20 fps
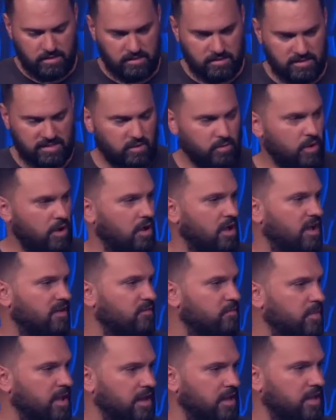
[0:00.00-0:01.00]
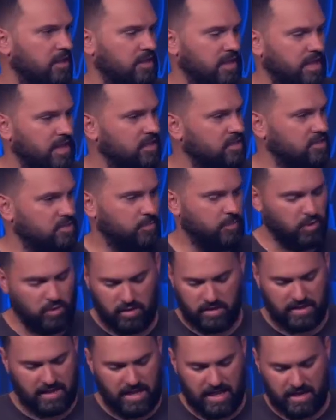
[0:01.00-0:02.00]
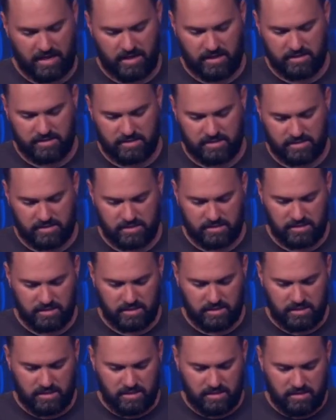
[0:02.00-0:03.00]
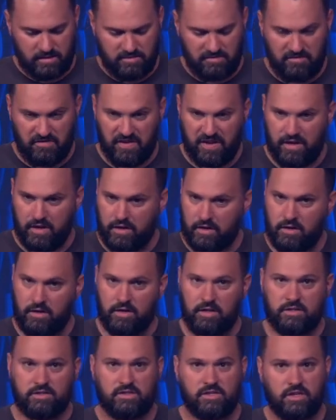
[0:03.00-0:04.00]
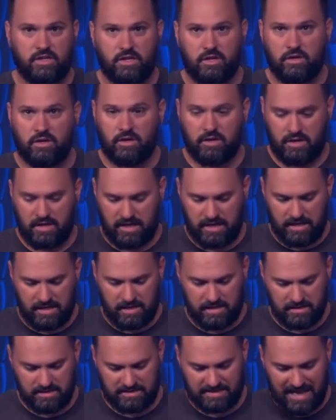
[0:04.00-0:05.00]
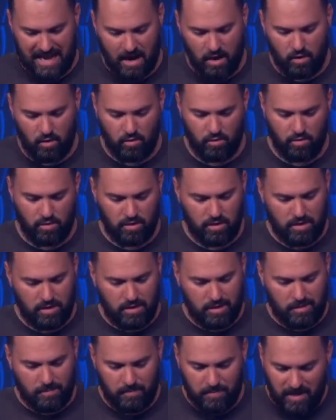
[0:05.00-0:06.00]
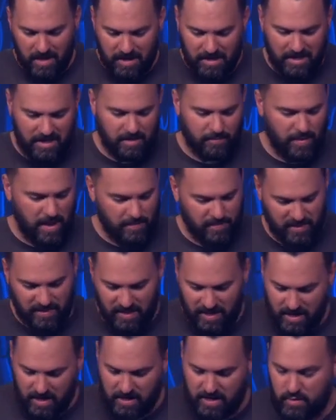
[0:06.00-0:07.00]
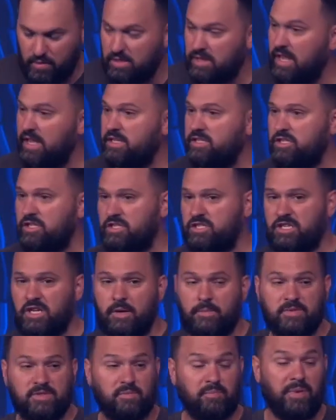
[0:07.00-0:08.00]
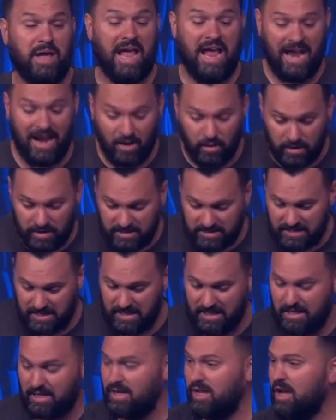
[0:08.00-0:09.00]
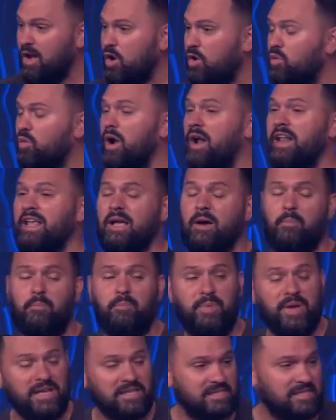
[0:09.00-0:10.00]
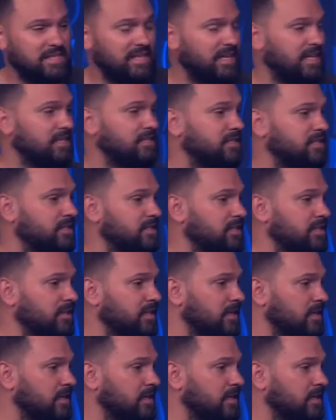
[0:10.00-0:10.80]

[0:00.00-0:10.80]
See, we all have many things pulling at us: fear, insecurity, doubt, money, popularity, relationships, parenting, running a business,